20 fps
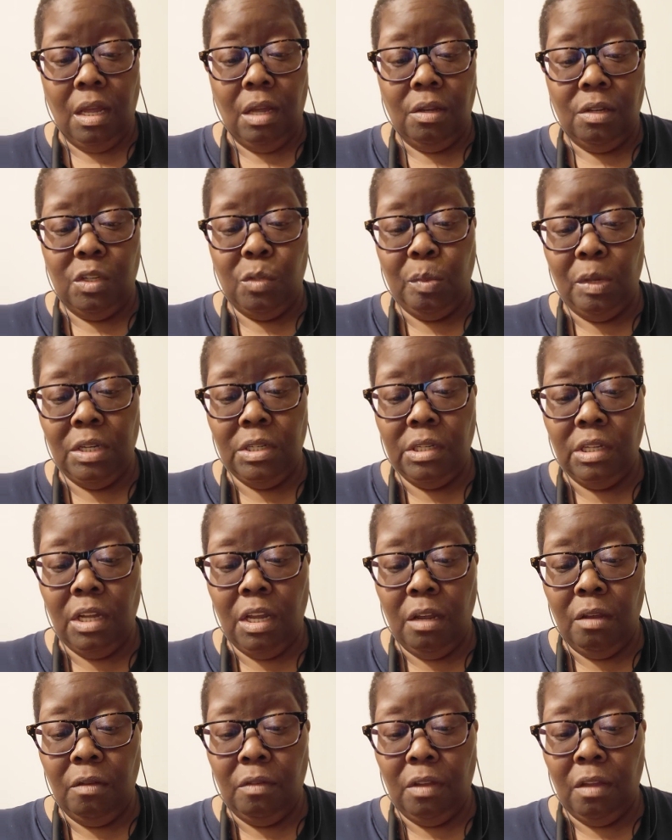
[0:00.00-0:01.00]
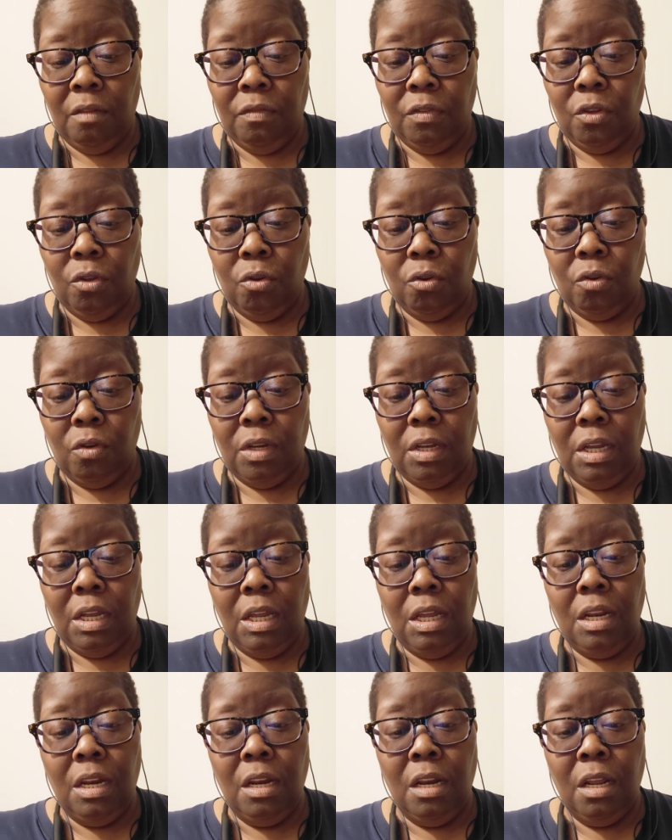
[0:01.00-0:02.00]
especially here if you're
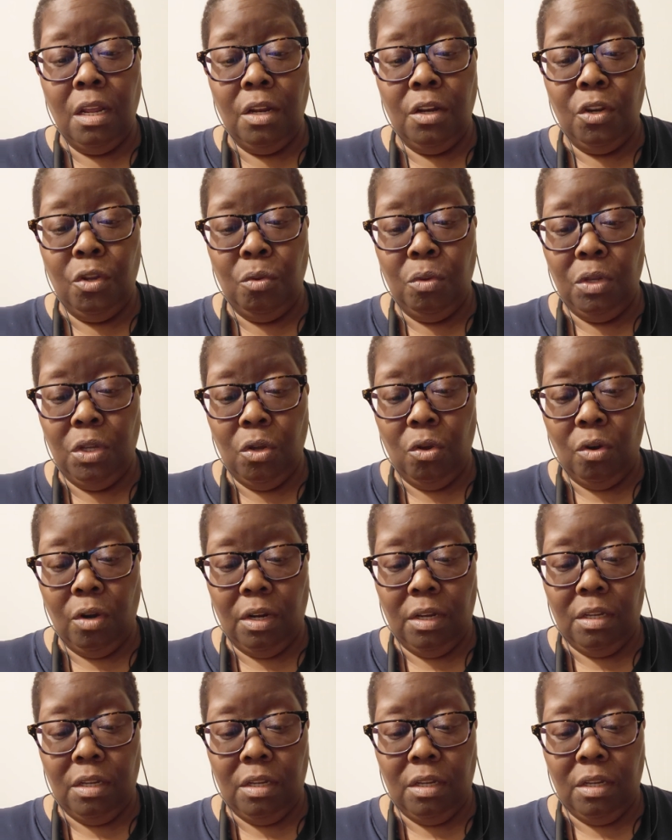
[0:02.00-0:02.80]
in New York,